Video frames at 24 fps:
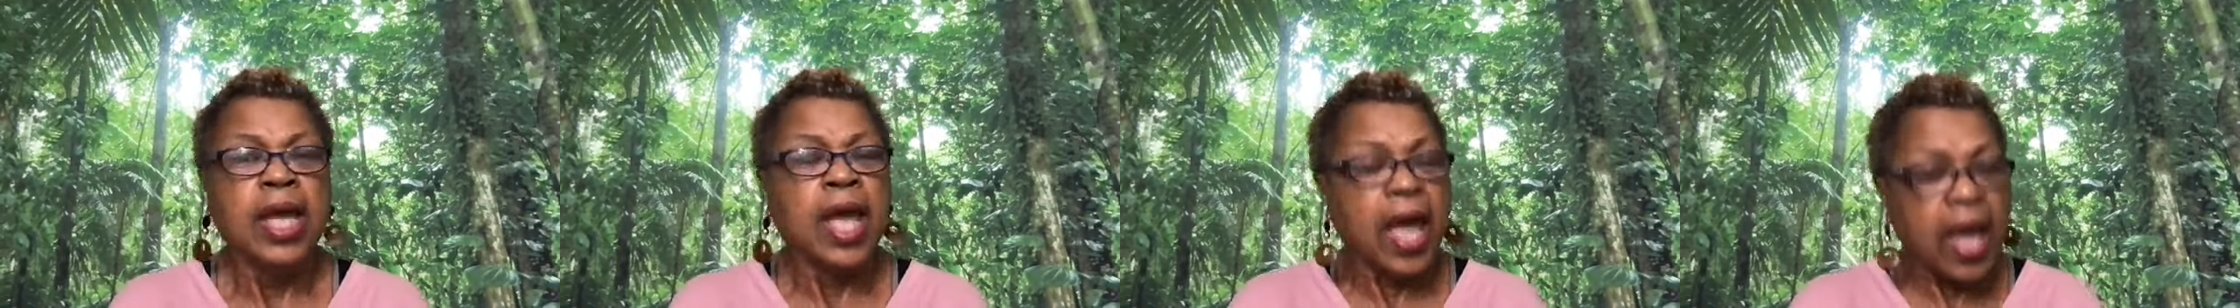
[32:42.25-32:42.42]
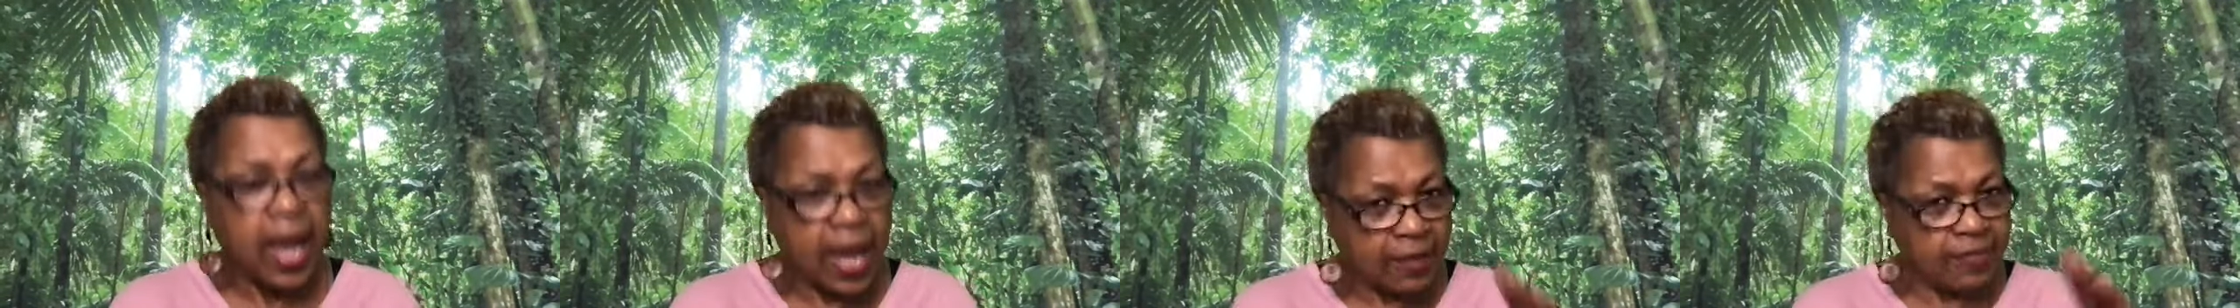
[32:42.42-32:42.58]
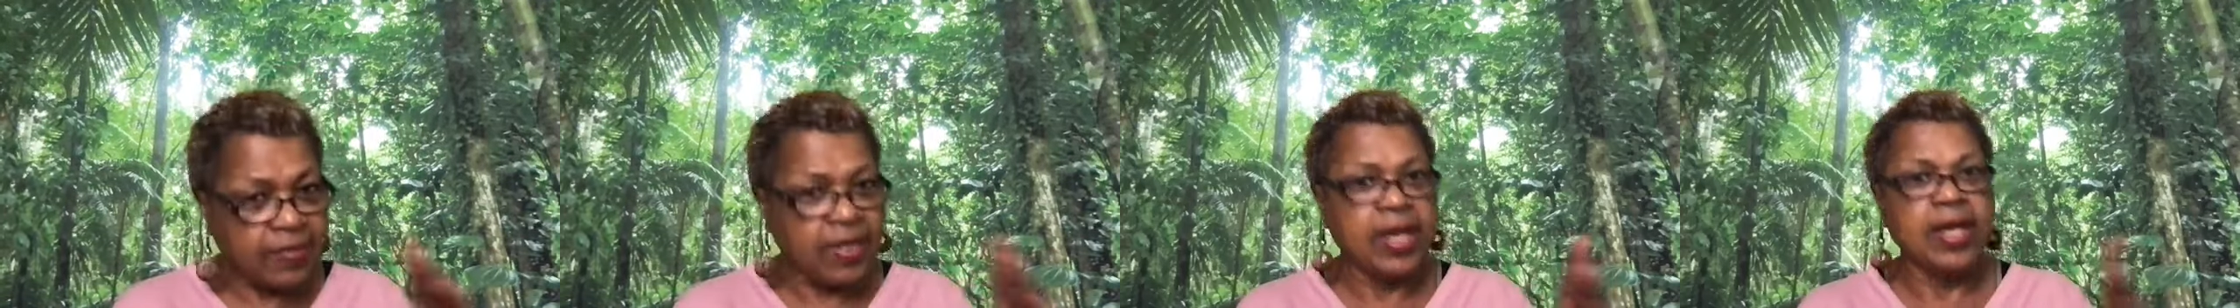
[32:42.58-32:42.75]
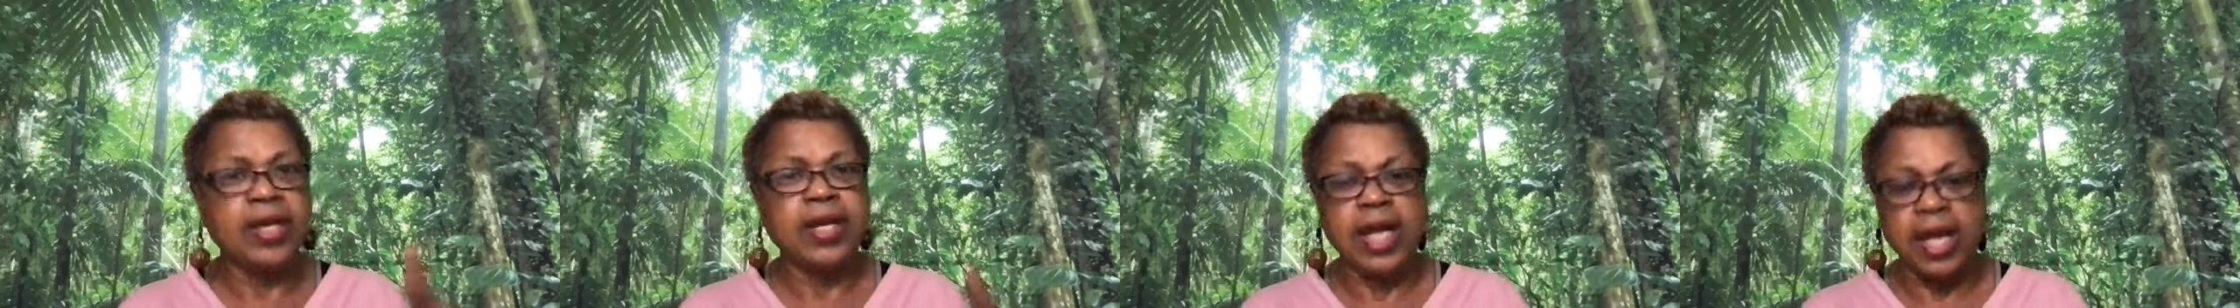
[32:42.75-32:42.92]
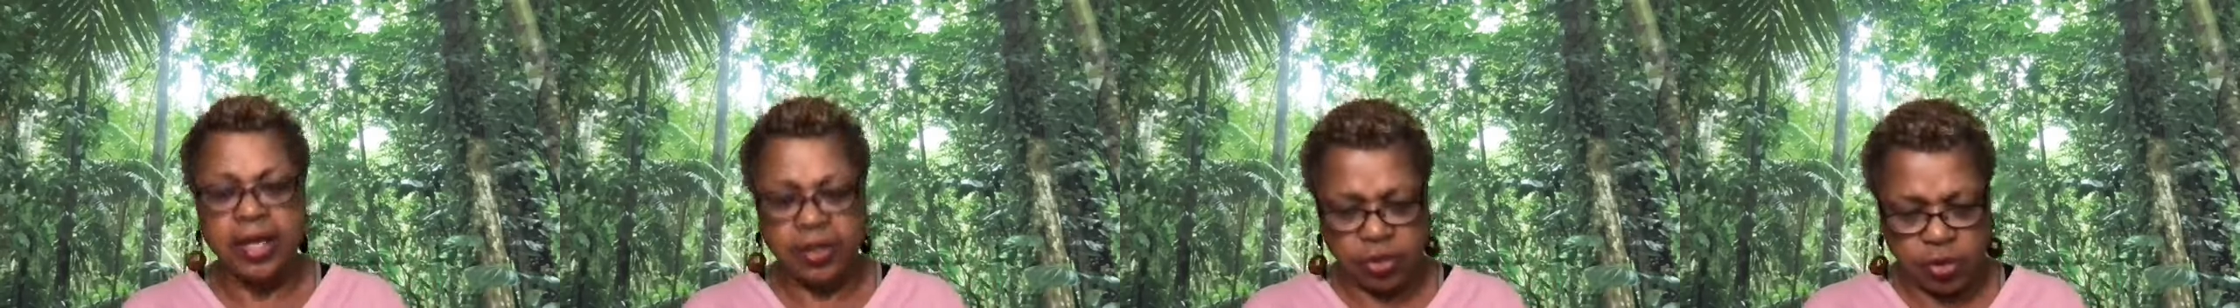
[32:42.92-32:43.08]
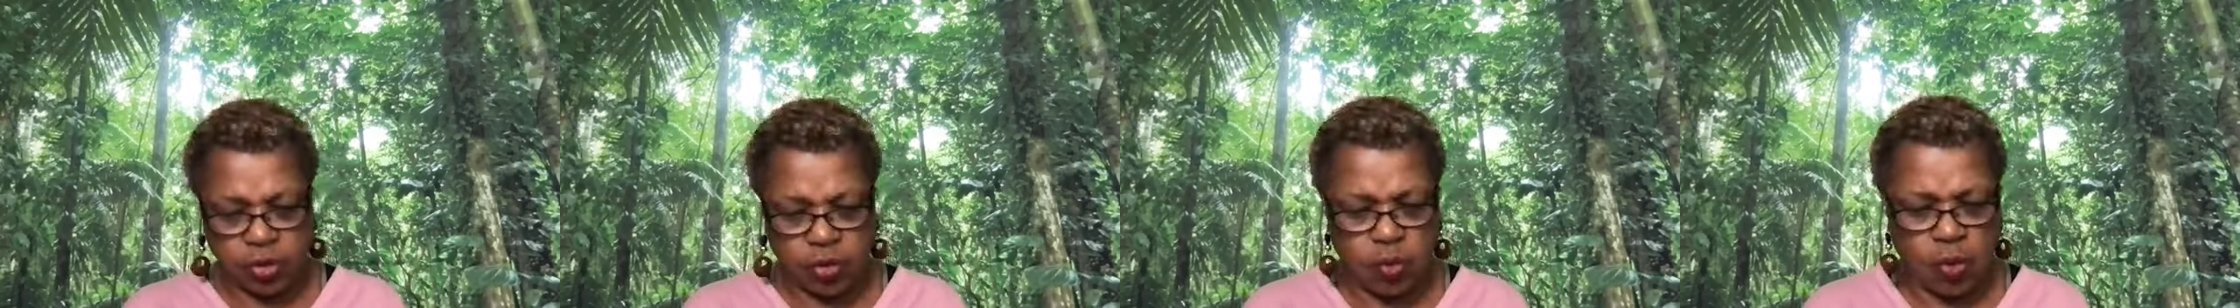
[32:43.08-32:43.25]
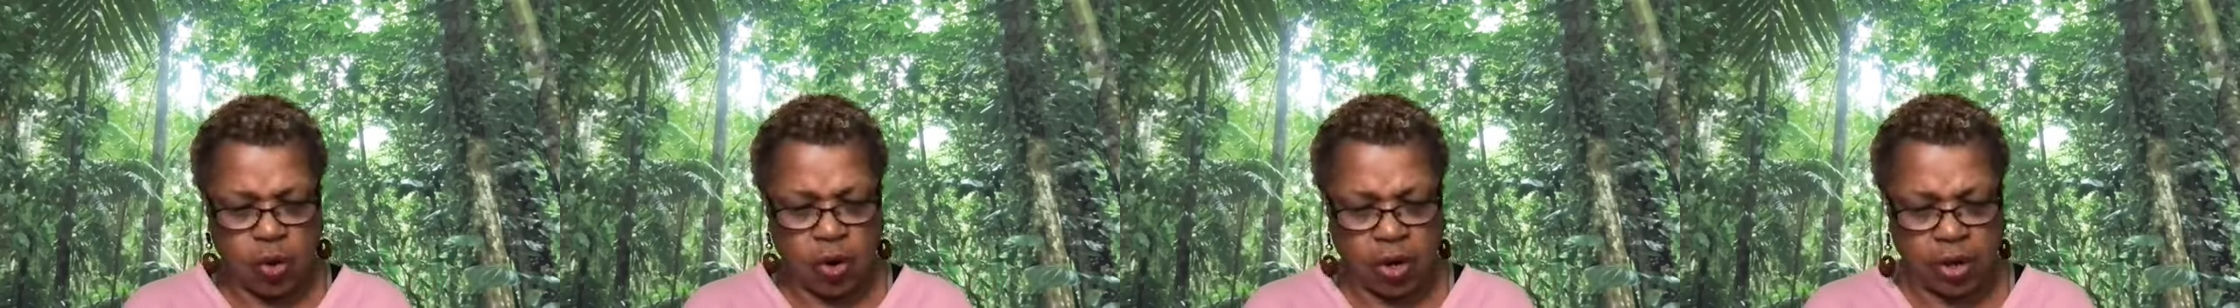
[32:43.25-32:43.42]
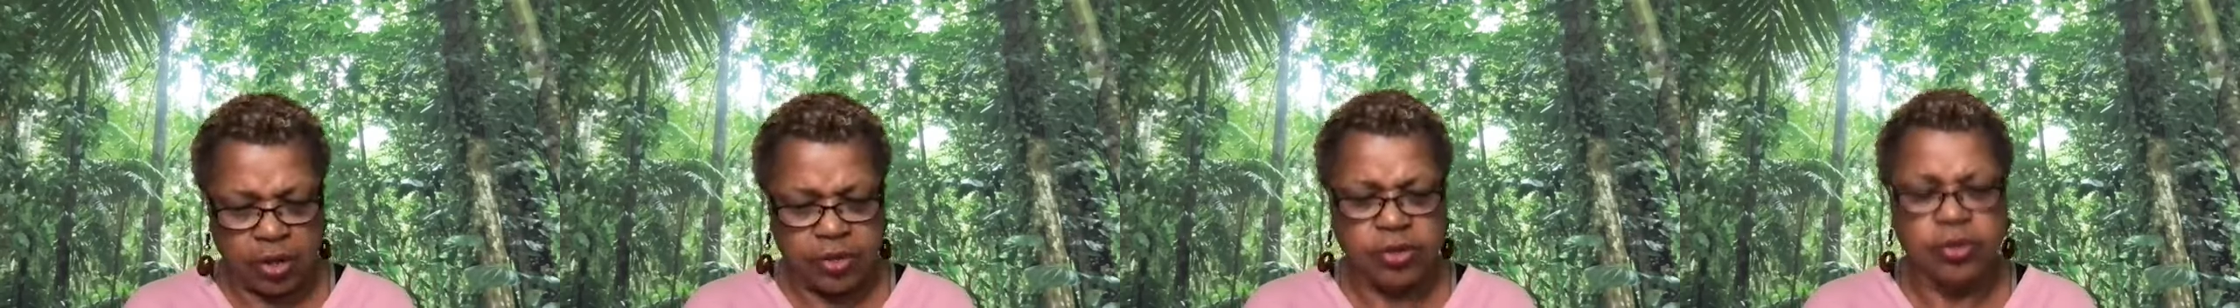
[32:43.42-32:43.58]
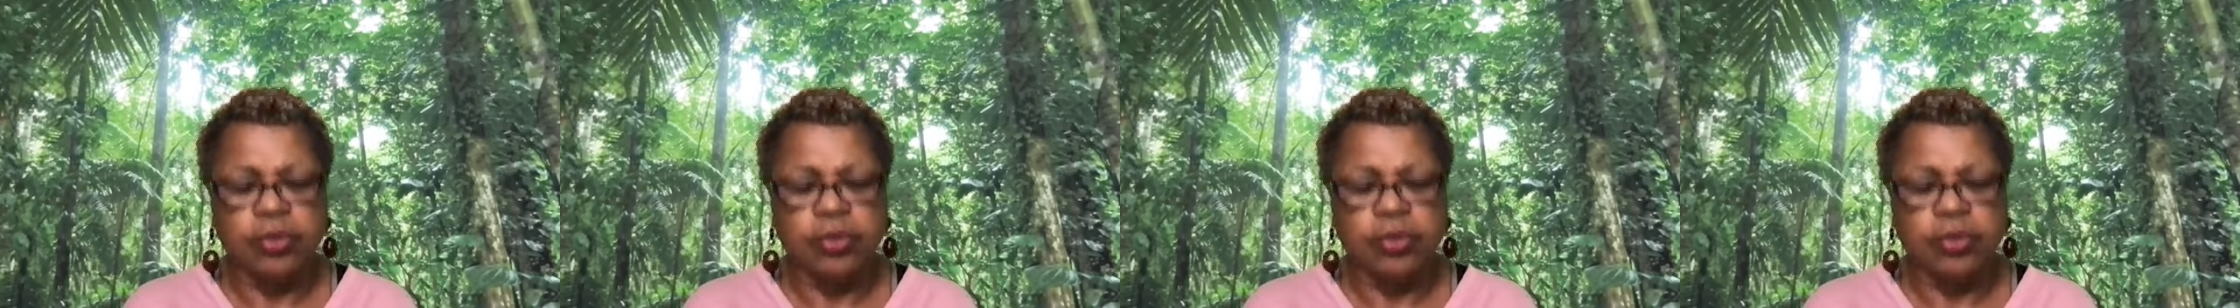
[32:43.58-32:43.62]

And then they do warn